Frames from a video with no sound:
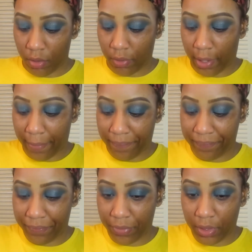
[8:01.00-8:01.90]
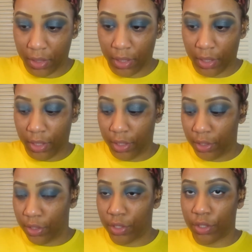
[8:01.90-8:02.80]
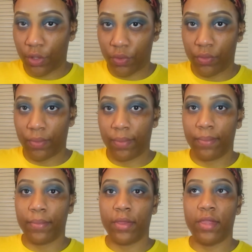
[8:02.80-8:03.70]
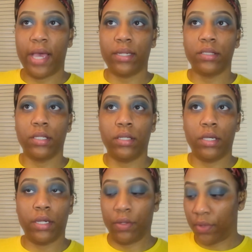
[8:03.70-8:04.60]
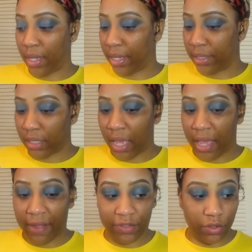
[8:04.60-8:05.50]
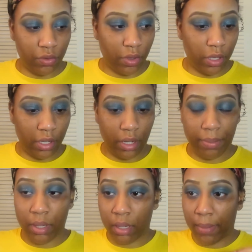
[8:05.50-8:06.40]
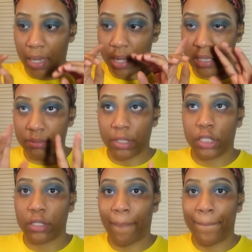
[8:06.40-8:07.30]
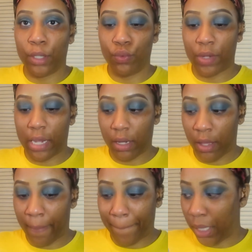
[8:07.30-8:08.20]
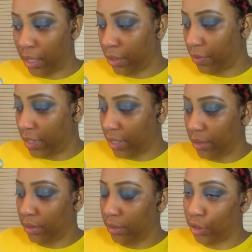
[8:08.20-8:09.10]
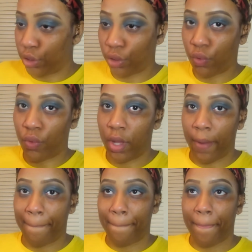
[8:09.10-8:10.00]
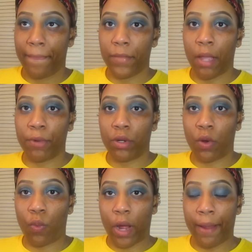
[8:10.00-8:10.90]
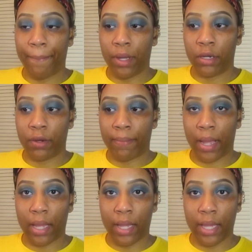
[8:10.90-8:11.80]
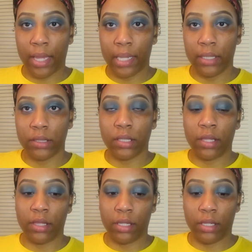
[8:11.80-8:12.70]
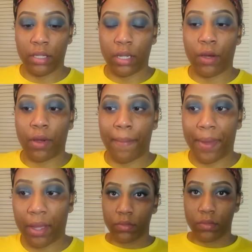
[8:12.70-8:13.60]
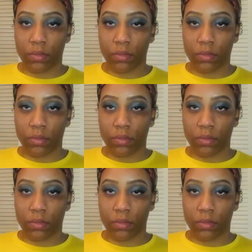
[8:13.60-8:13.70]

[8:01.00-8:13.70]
Okay, so that is done, you guys. I have to clean up under my eyes because blue got up under there, so I'm gonna wipe under my eyes and then I'll come back.